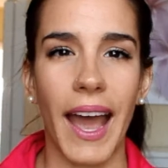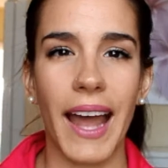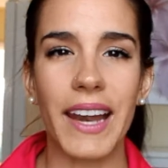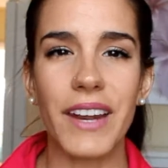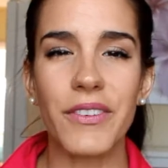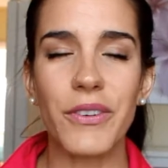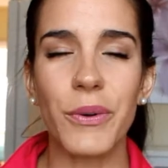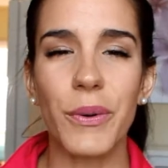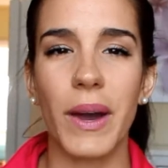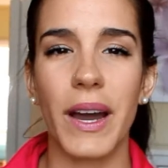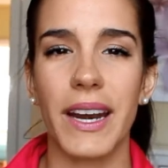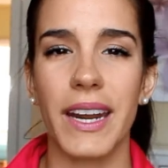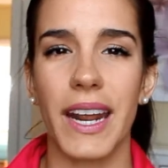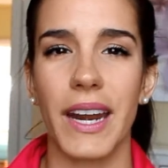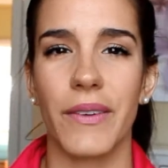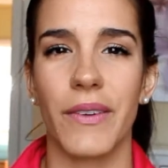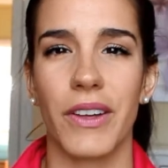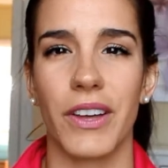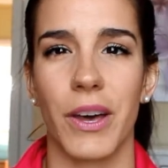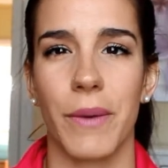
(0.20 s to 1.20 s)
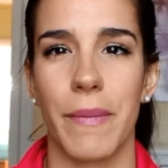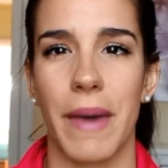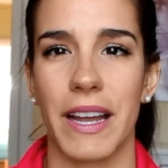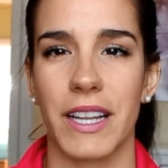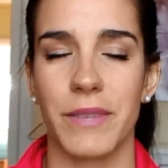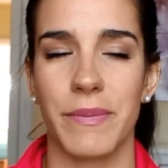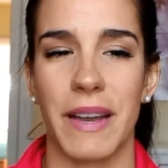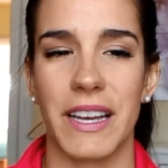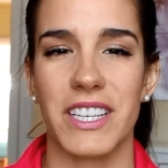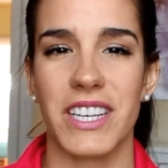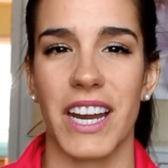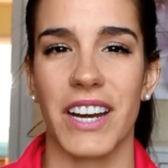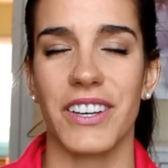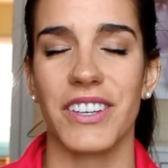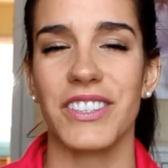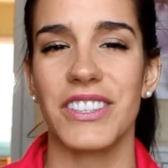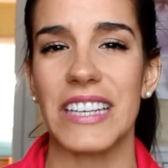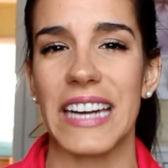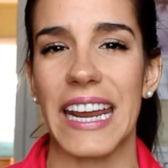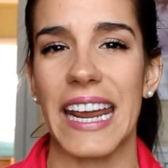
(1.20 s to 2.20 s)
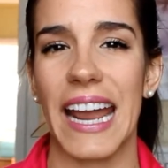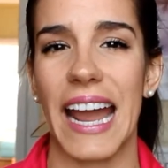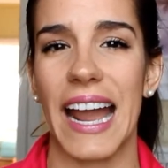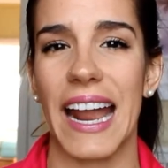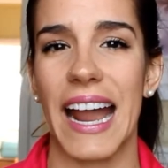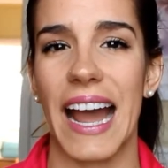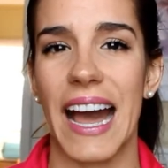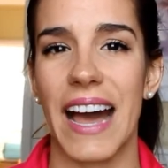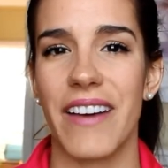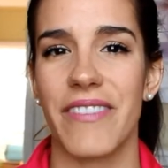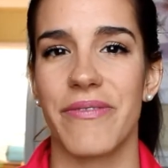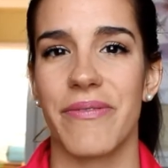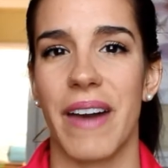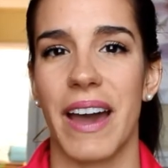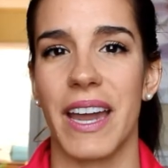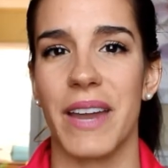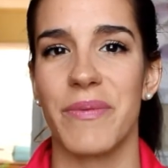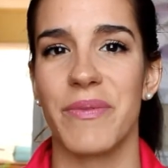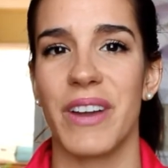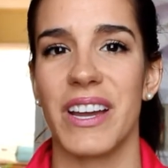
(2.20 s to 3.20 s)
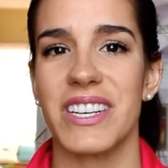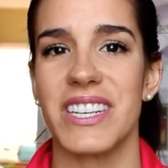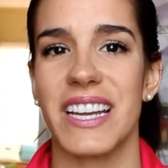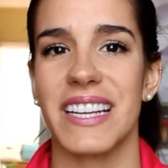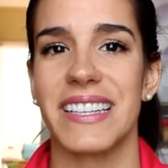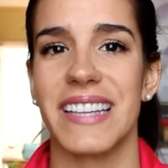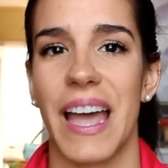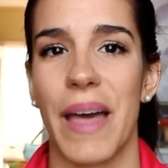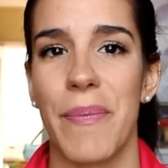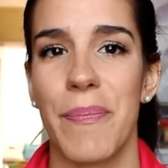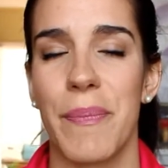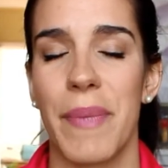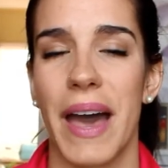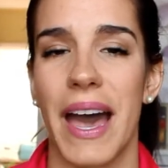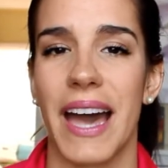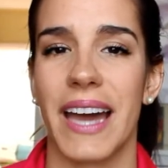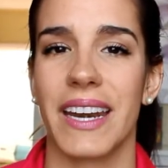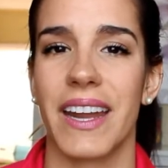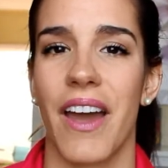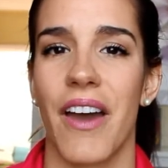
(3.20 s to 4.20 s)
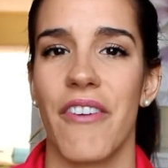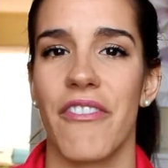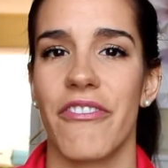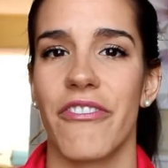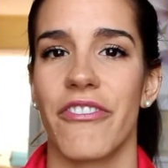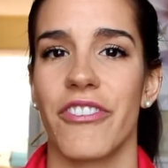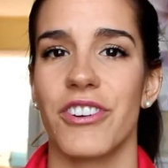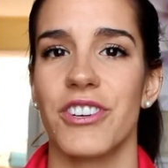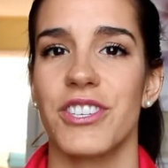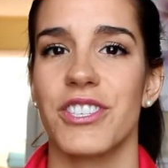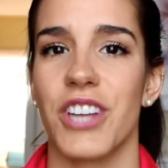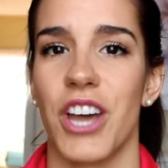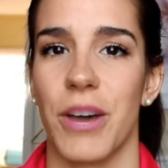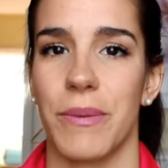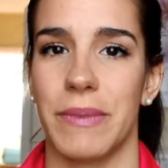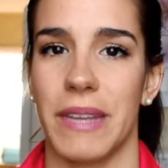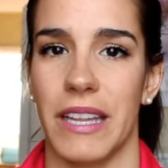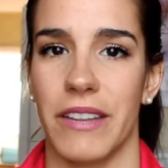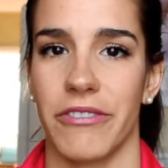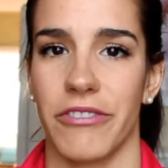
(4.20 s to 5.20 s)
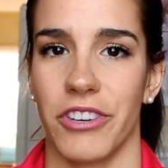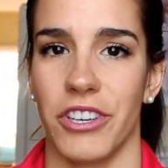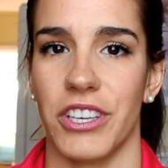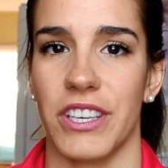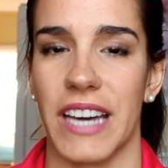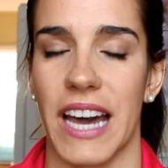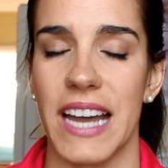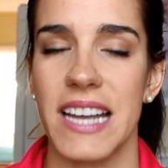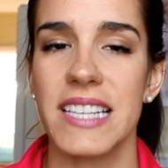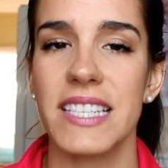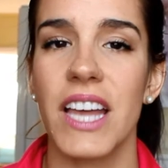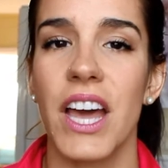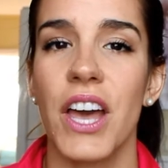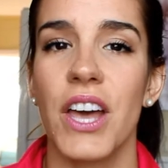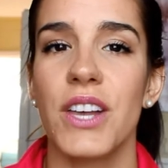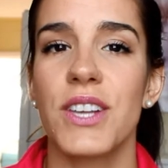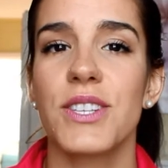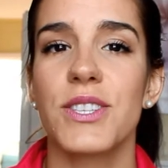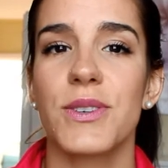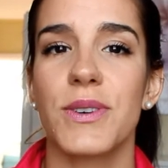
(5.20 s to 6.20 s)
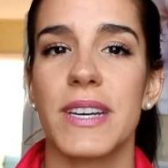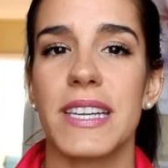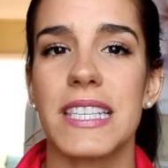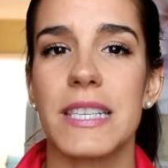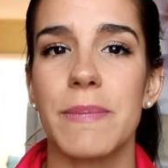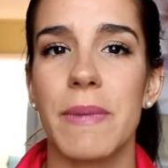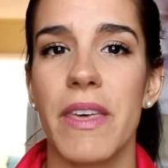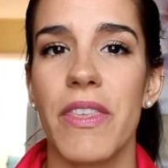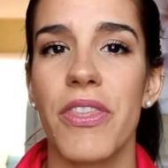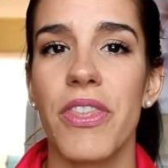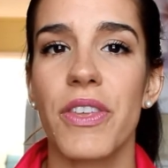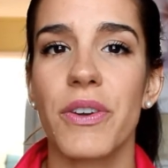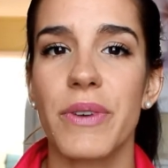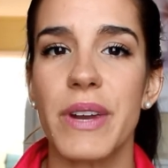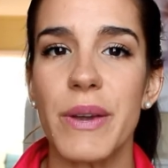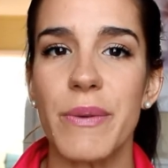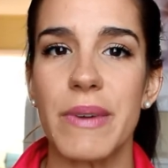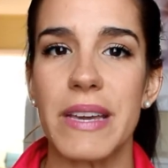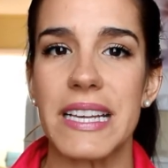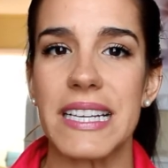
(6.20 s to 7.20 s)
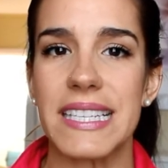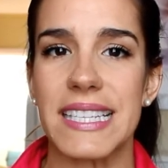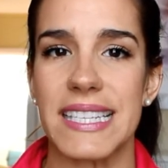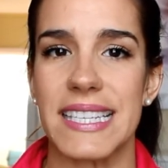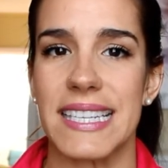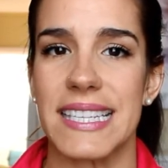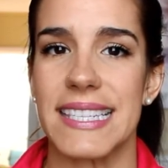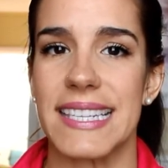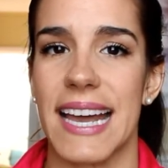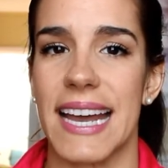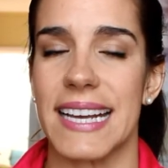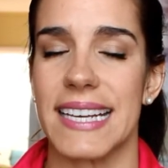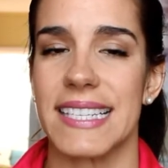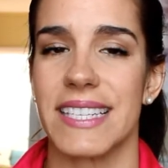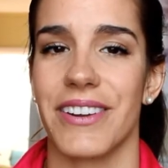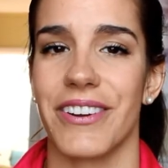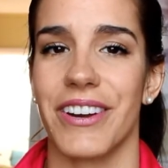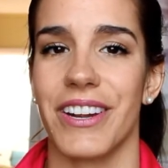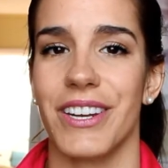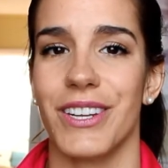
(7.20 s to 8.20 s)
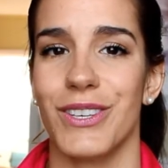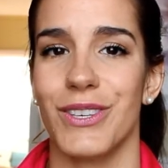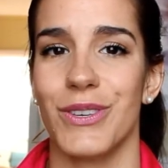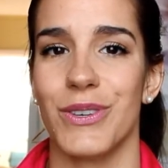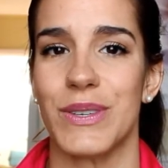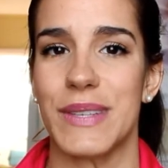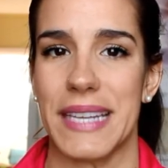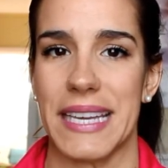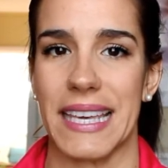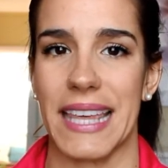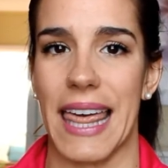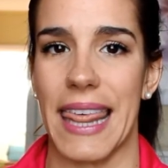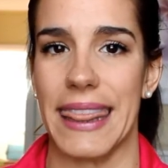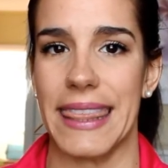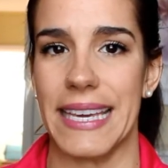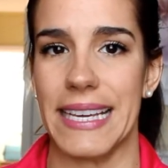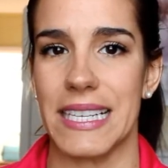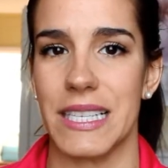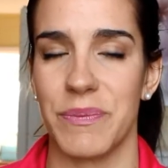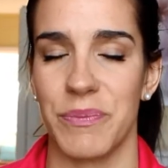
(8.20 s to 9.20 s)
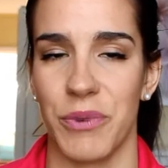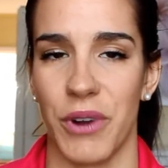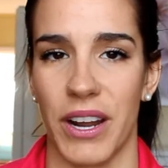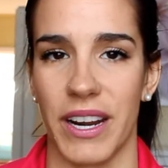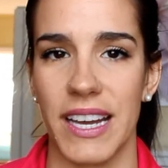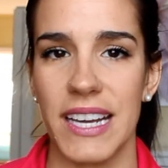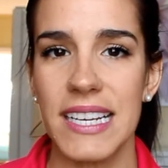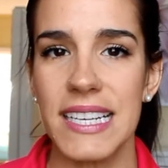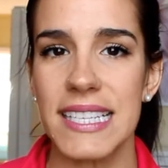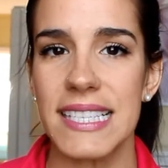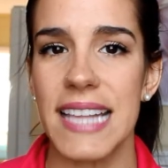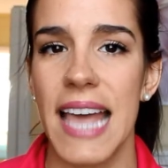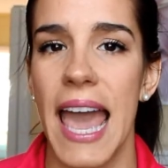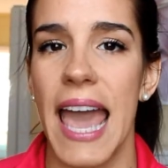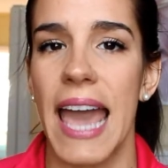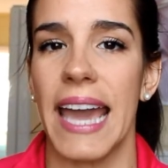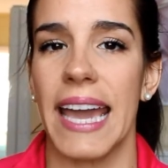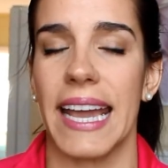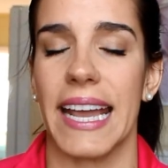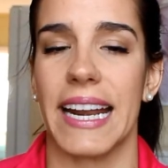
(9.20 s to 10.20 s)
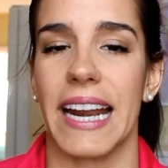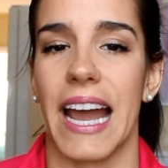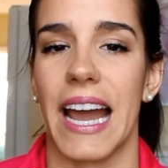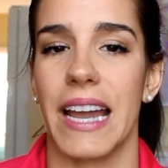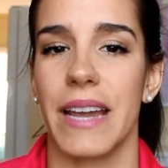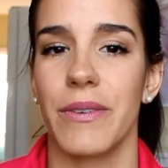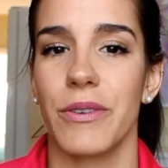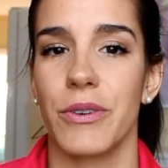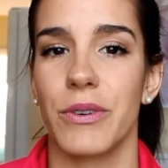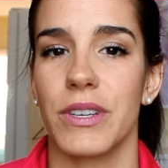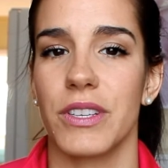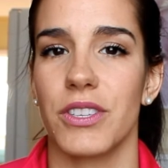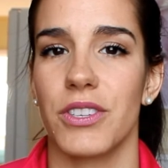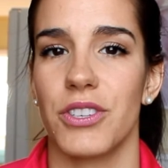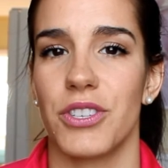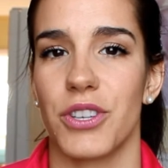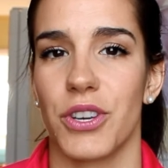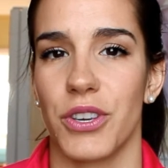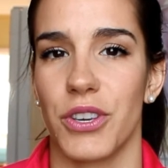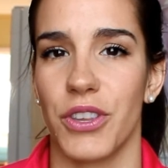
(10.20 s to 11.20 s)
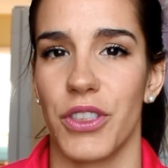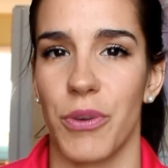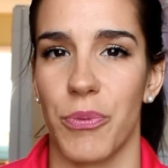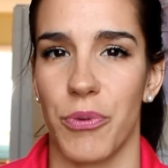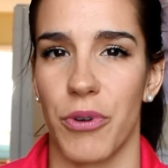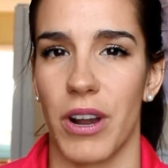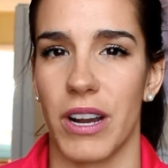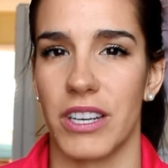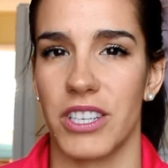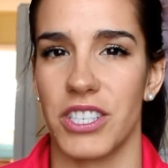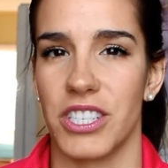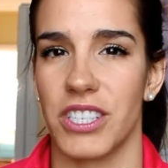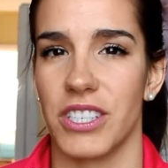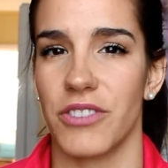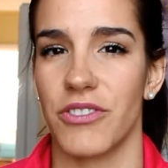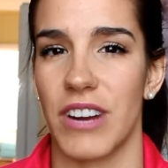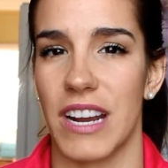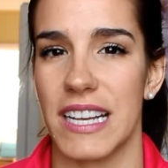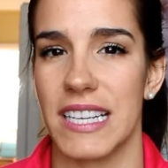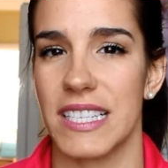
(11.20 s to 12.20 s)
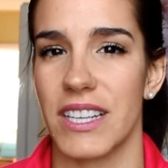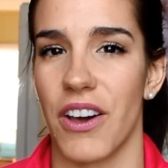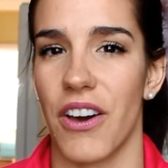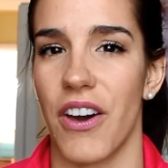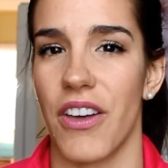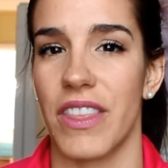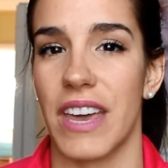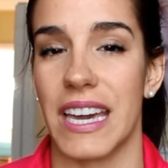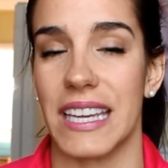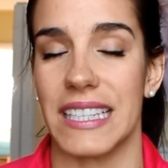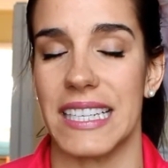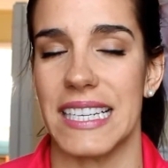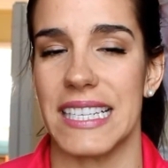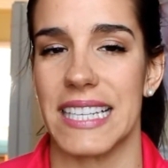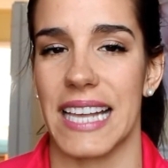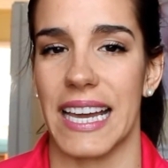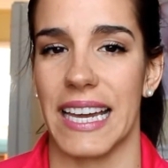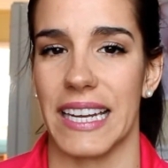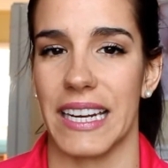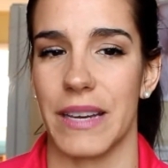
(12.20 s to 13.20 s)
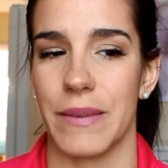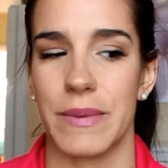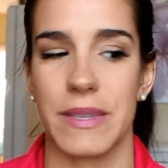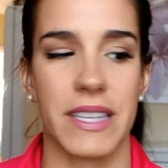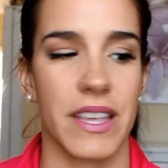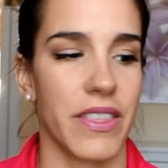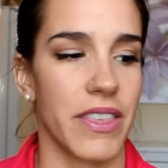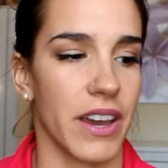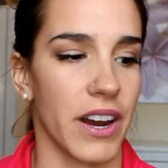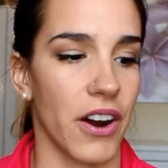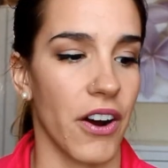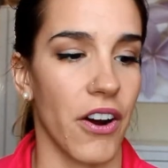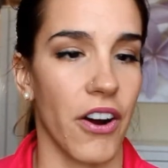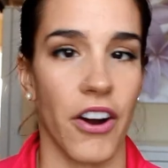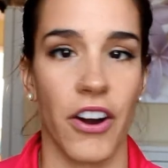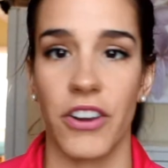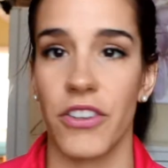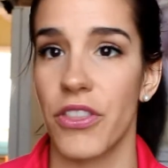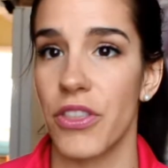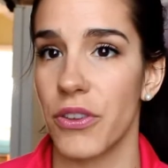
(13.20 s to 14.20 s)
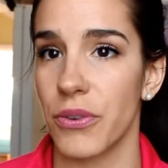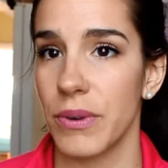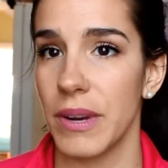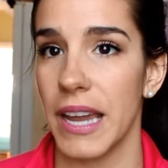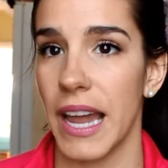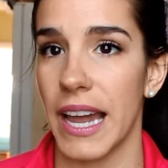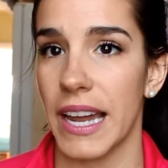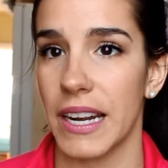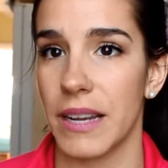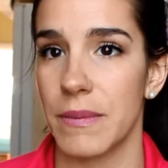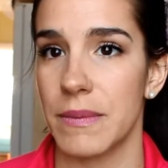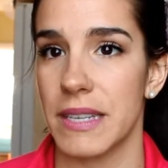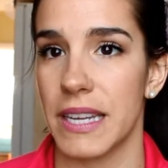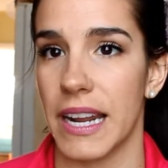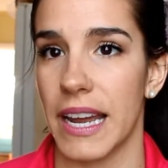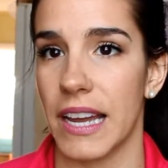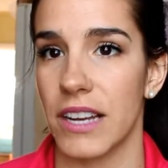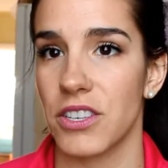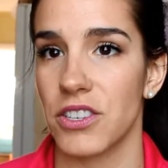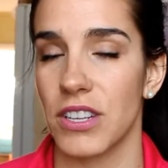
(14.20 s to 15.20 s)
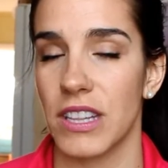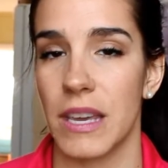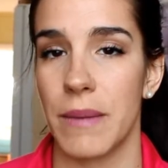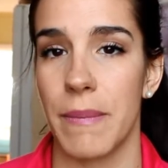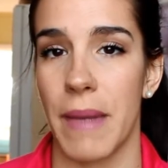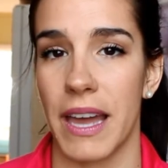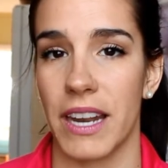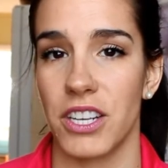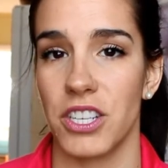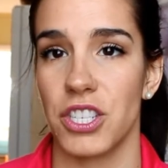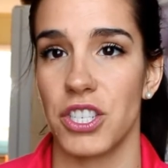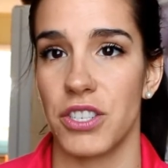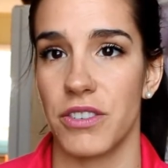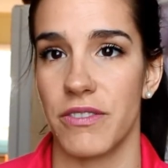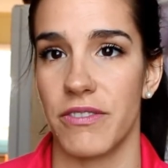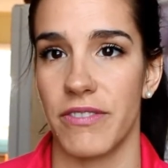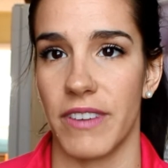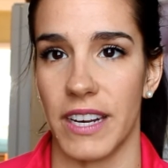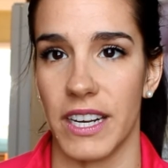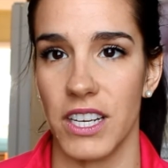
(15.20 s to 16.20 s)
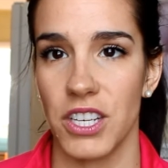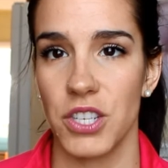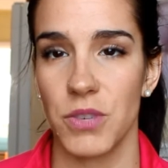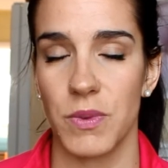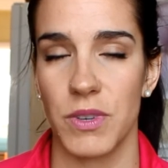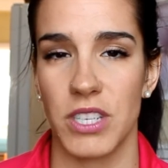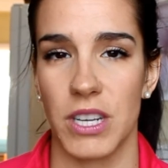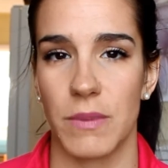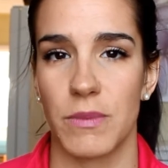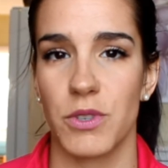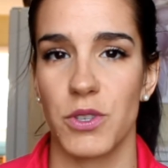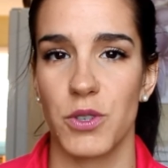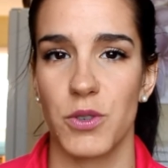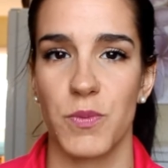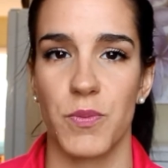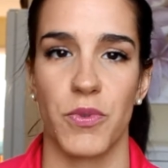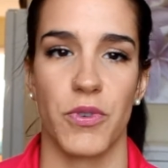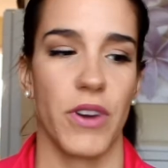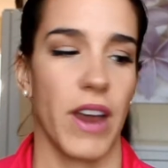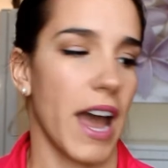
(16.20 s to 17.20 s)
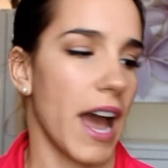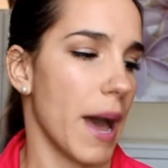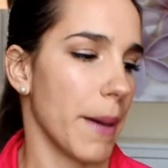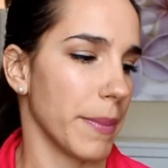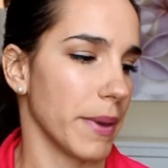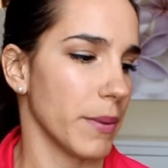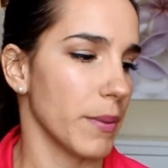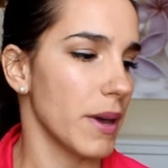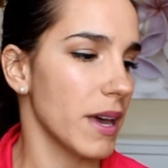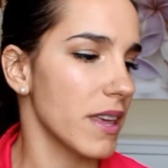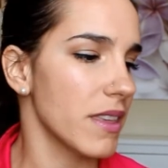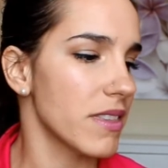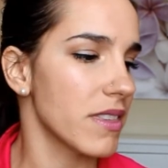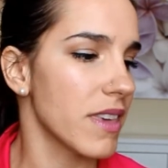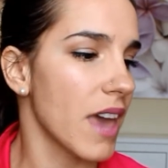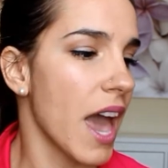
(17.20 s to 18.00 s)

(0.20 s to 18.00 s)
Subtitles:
Hello everyone and welcome back to my channel. Today I have my Project Campaign first update for you guys. So it's been 3 weeks since I started using these products and I am going to show you the progress on these items. There are 3 items that I actually managed to finish, which I'm super happy with.